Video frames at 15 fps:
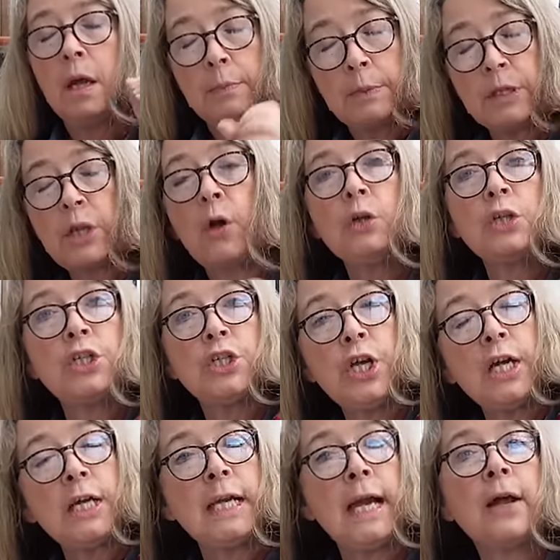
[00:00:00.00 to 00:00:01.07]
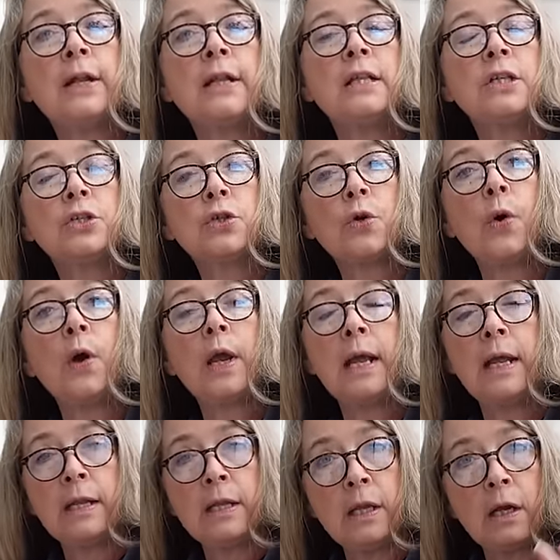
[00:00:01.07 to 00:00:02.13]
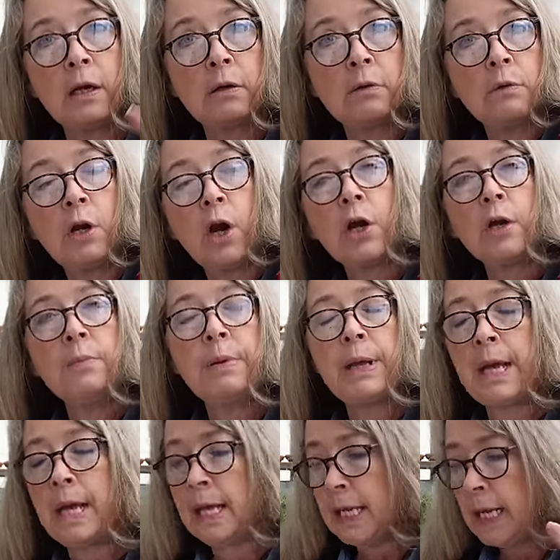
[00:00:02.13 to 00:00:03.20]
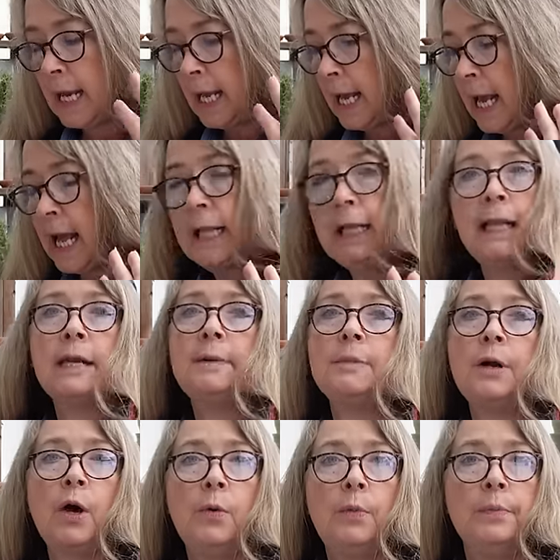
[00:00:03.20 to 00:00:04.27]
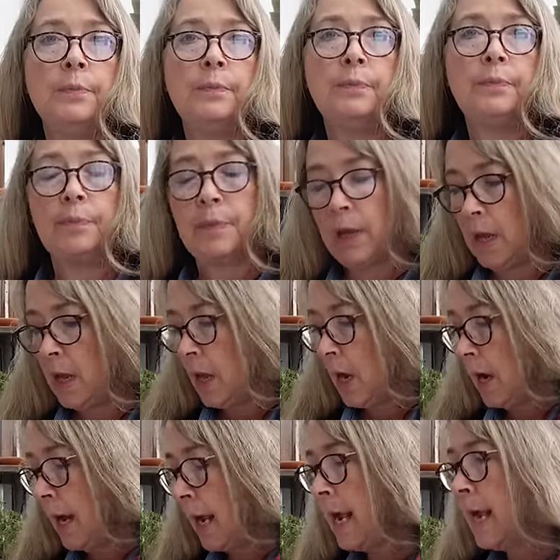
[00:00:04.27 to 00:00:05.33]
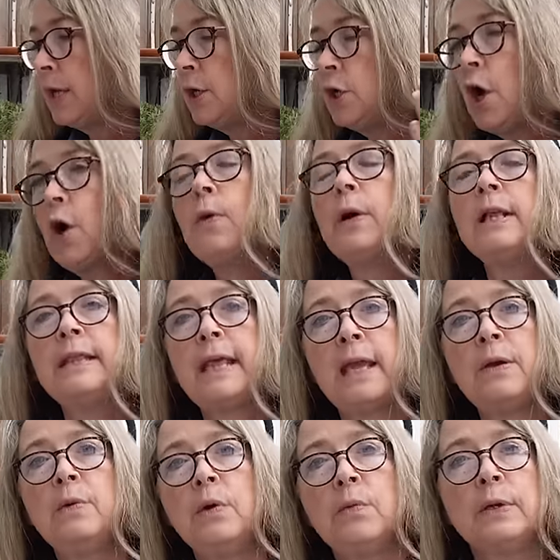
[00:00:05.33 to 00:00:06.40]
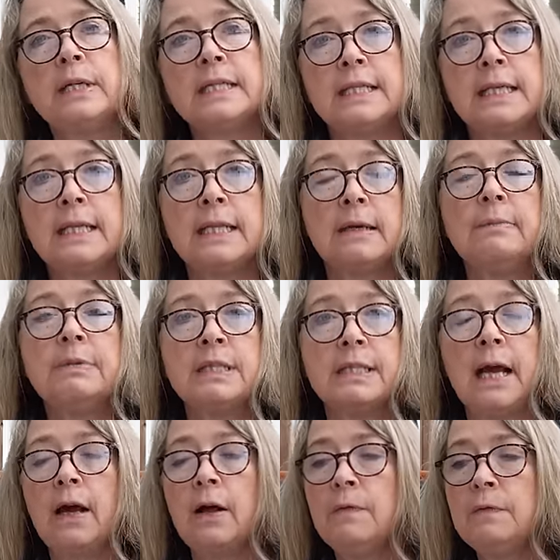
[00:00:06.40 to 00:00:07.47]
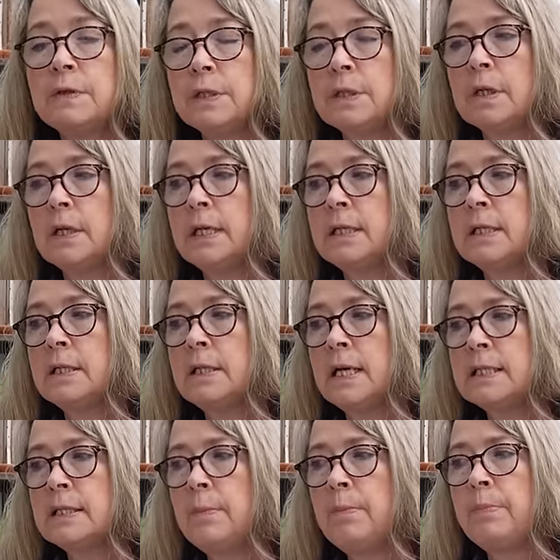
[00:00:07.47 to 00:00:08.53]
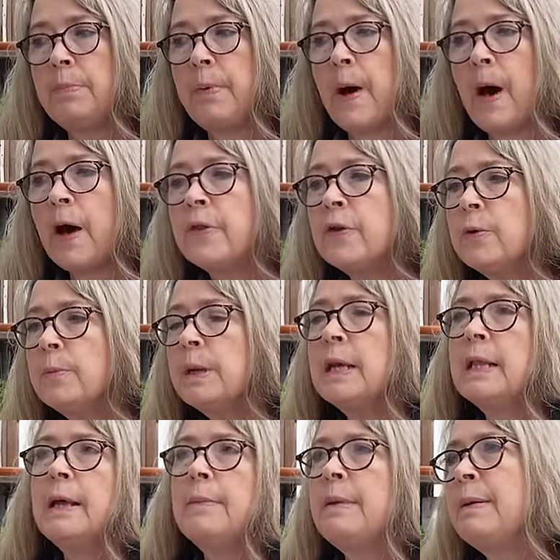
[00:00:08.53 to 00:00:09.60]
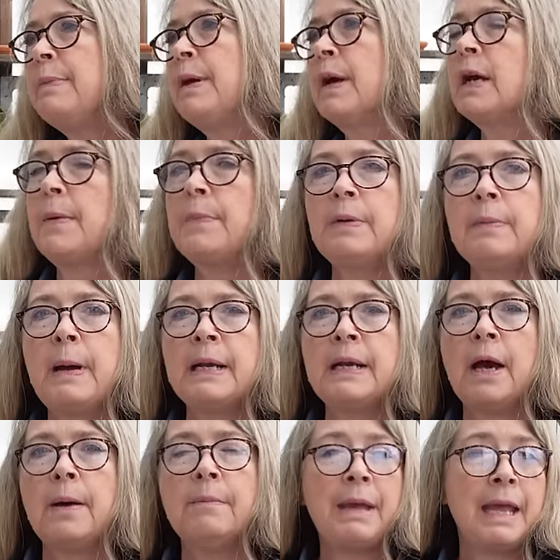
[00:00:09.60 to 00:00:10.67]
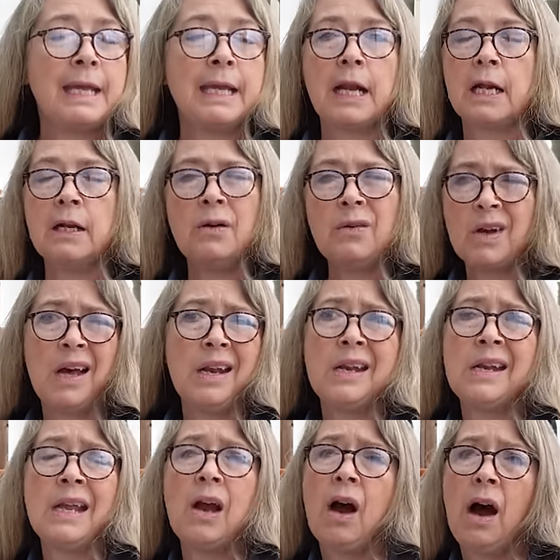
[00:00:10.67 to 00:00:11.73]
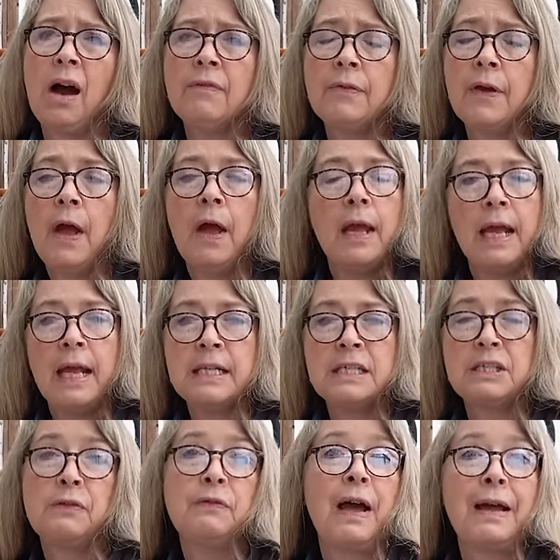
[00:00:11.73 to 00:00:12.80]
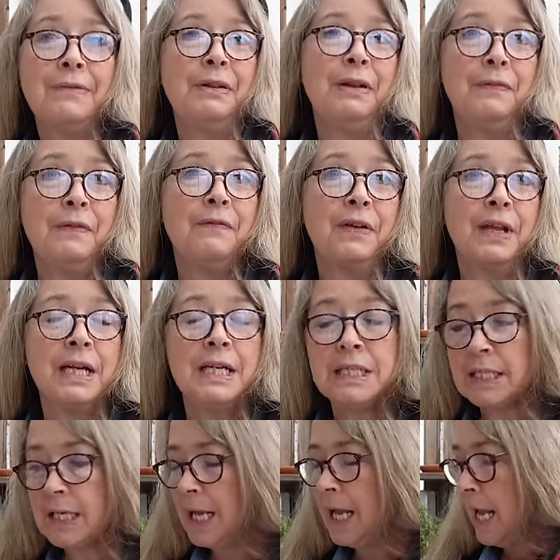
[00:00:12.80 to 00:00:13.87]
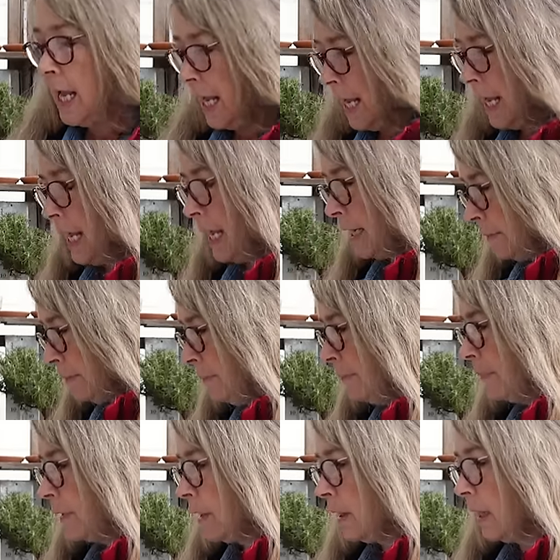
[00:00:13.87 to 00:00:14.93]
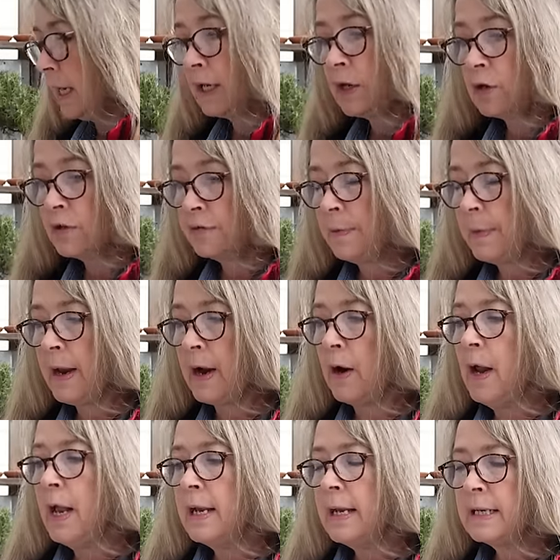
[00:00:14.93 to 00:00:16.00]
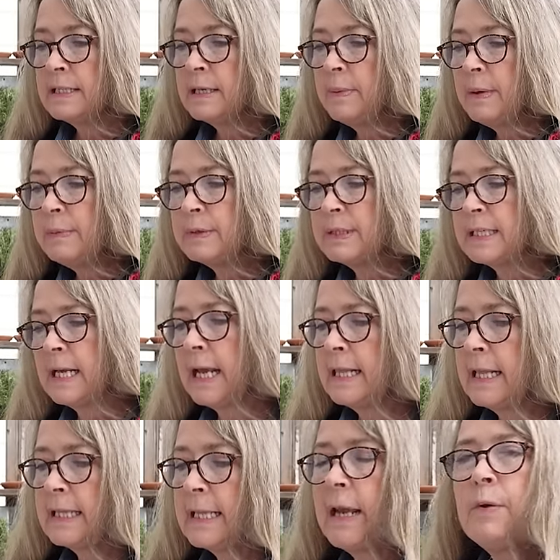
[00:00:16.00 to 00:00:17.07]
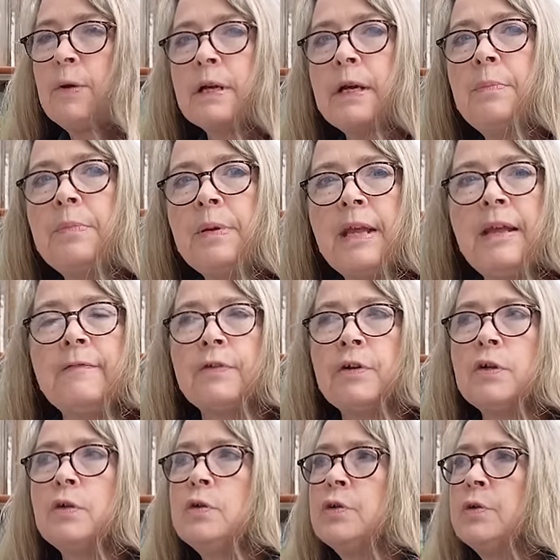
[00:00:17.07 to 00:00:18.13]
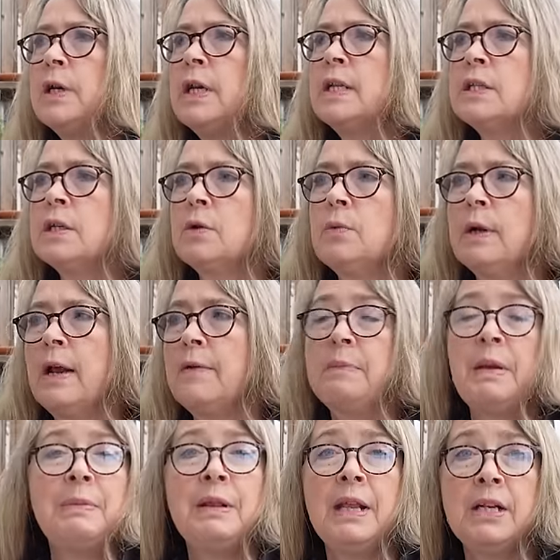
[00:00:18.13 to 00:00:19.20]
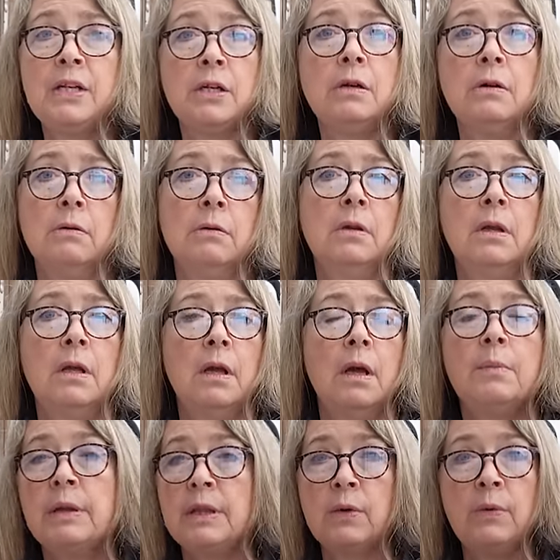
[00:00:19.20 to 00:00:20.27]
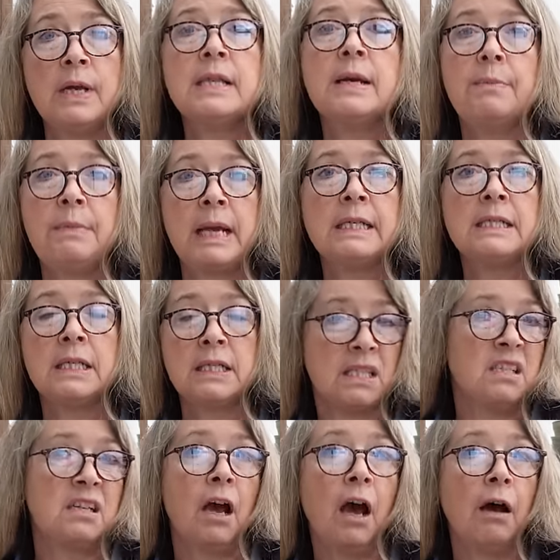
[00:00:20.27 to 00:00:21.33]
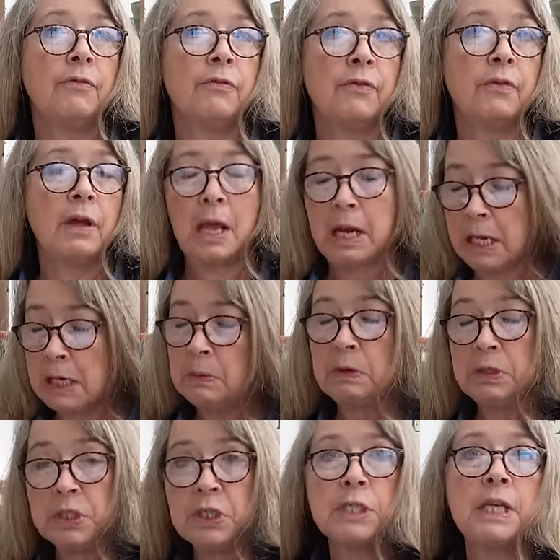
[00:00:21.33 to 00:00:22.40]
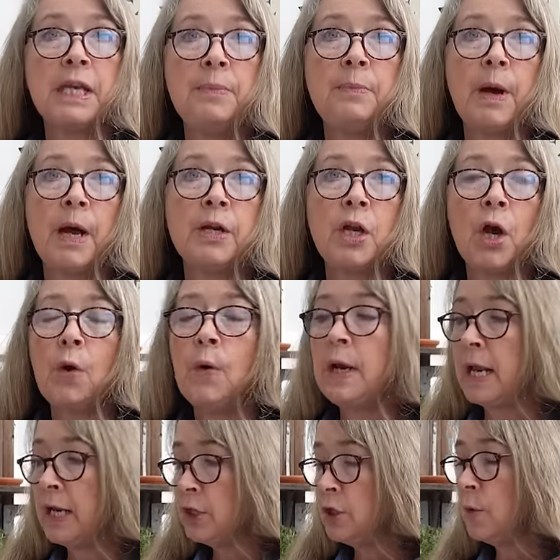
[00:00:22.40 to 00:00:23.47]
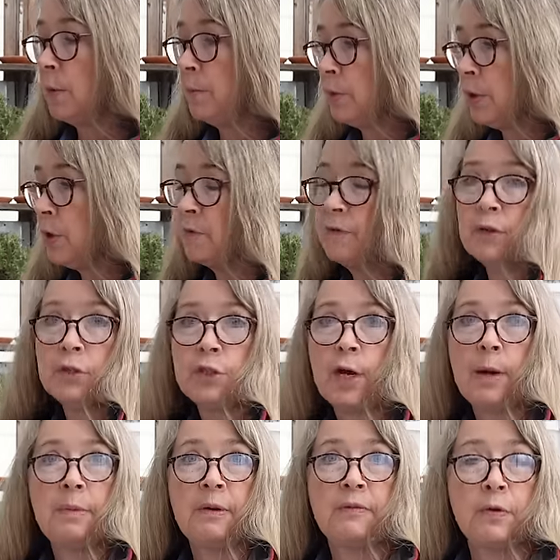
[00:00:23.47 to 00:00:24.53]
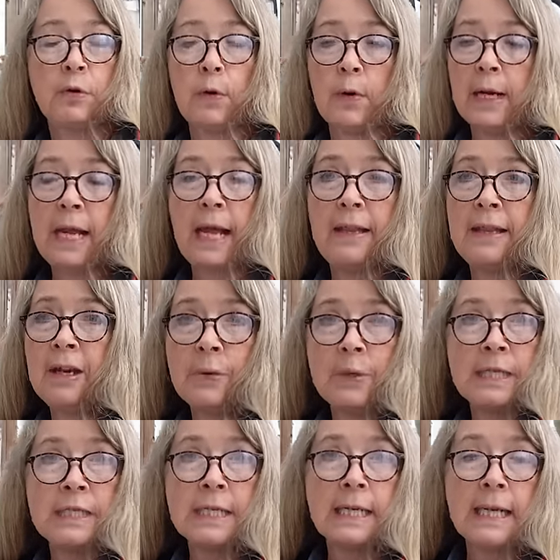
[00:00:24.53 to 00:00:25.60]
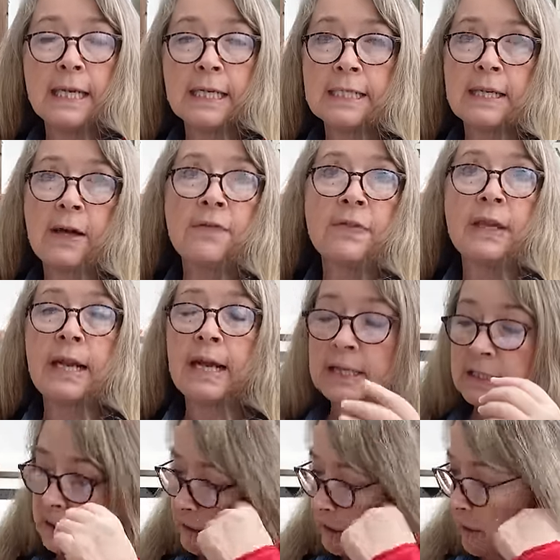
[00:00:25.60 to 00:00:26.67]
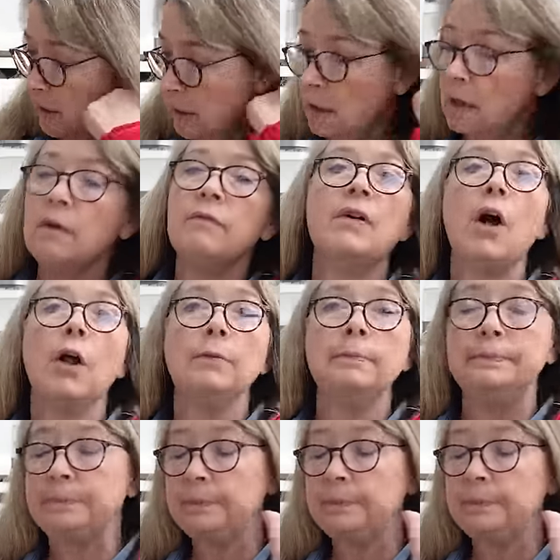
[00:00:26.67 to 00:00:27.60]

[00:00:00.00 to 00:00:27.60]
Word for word: put the whole chunk out in the soil in the garden bed and let them go and knowing they will reseed themselves. It doesn't bother me that maybe a couple might not make it. I don't cut any off. It's survival of the fittest, and it goes from there. Now, some people say that they will compete for nutrients, and what maybe they do, but the one that makes it's tough, and it will just keep on going and do a beautiful job of growing and then reseeding itself the next fall